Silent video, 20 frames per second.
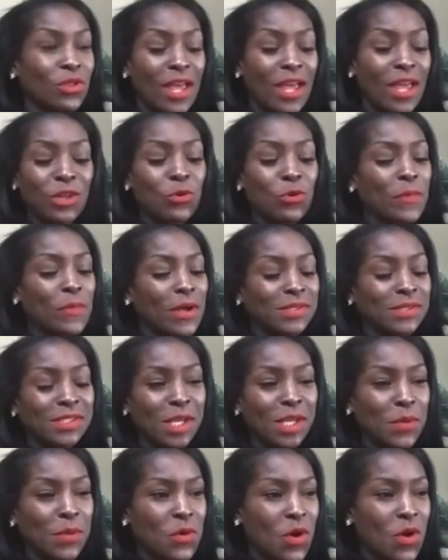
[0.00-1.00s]
I knew about
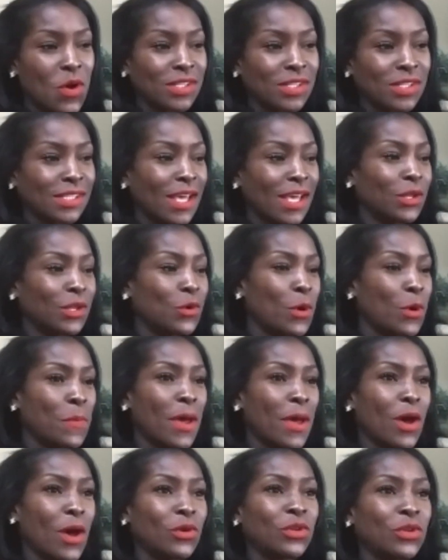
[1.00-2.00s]
sea moss. I knew
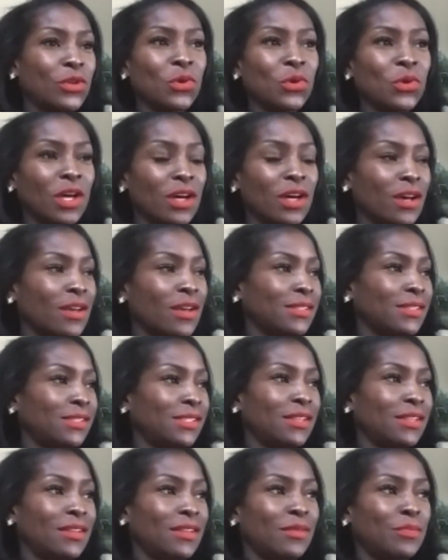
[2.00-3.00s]
about yuccas
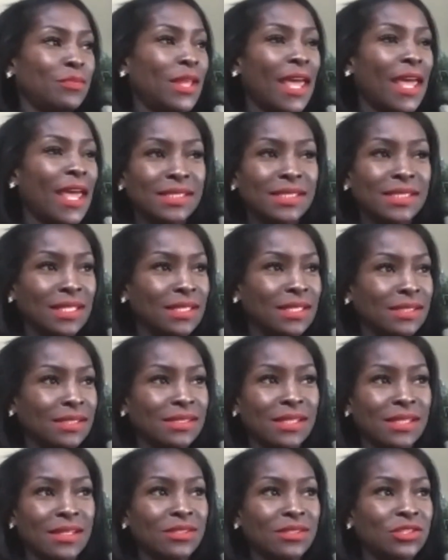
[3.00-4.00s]
and plantains
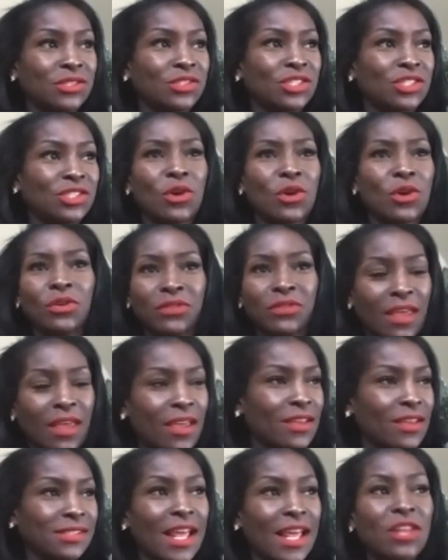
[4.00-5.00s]
and
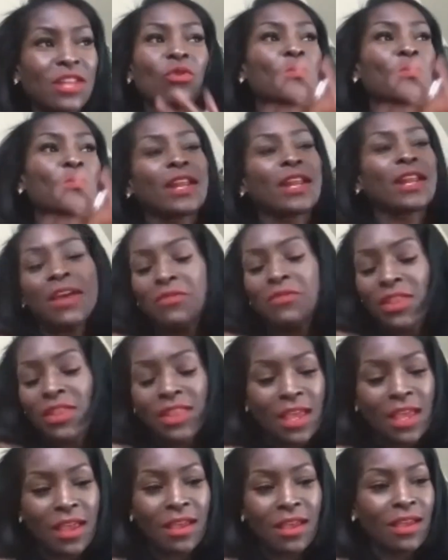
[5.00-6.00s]
chayotes. I knew about
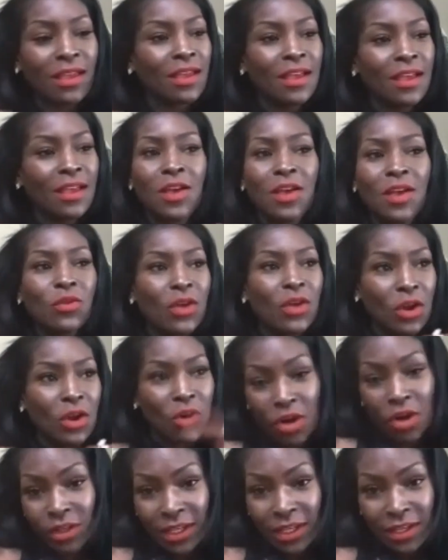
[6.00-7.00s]
everything
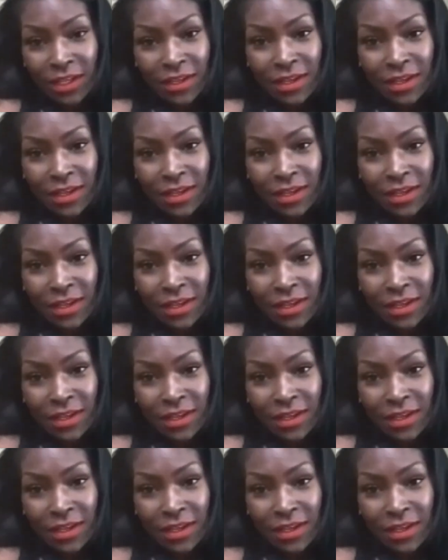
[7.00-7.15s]
early.